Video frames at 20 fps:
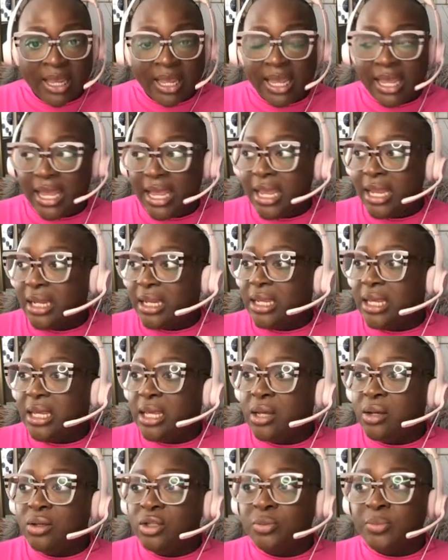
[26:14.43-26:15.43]
It
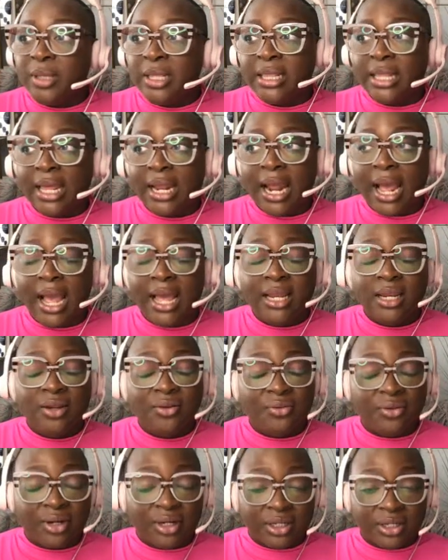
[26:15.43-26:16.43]
kills me that I
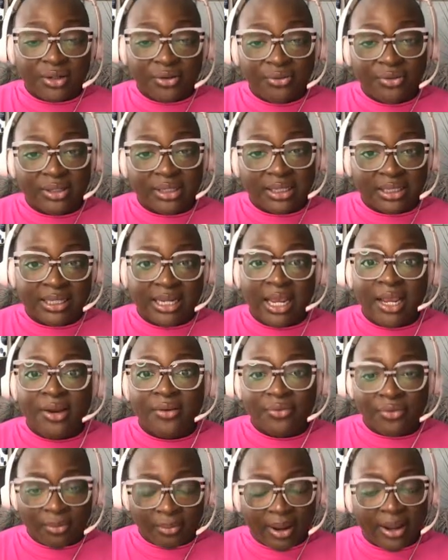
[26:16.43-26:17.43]
live in a different state
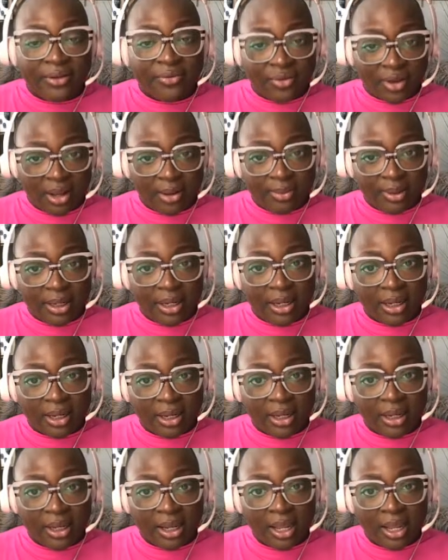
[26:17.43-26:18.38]
from my family.